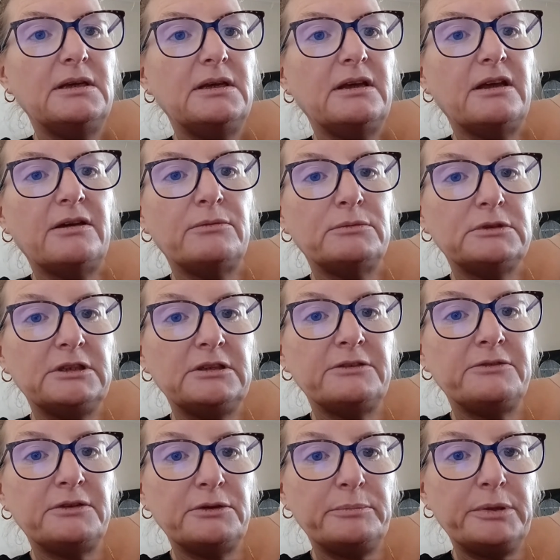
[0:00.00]
I'm one of the
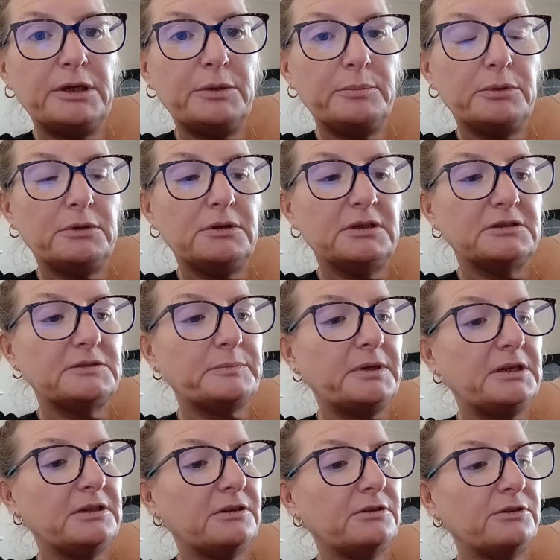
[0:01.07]
few people that's
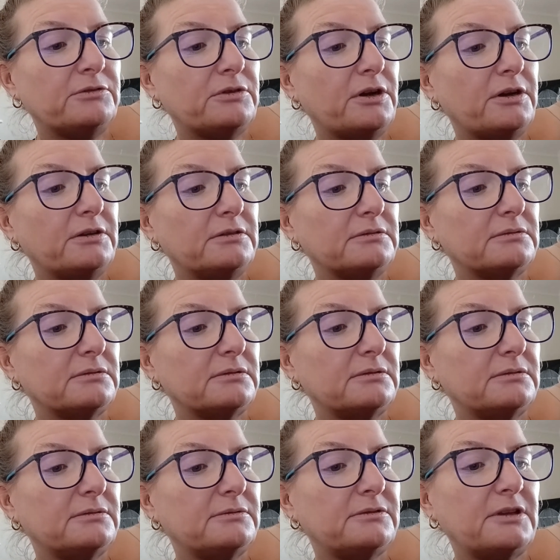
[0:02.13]
been on a Royal
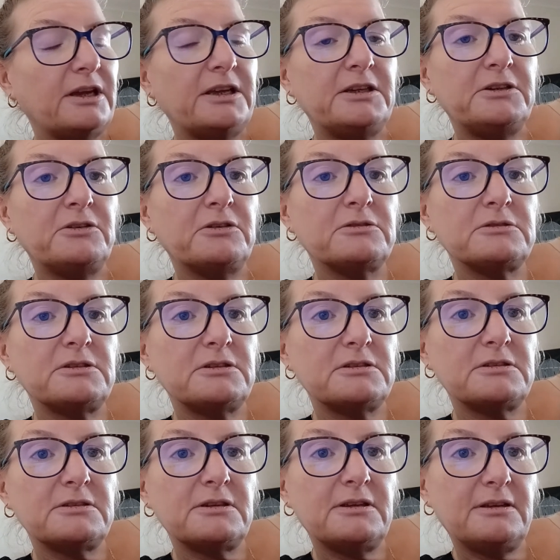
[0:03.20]
Flying Doctors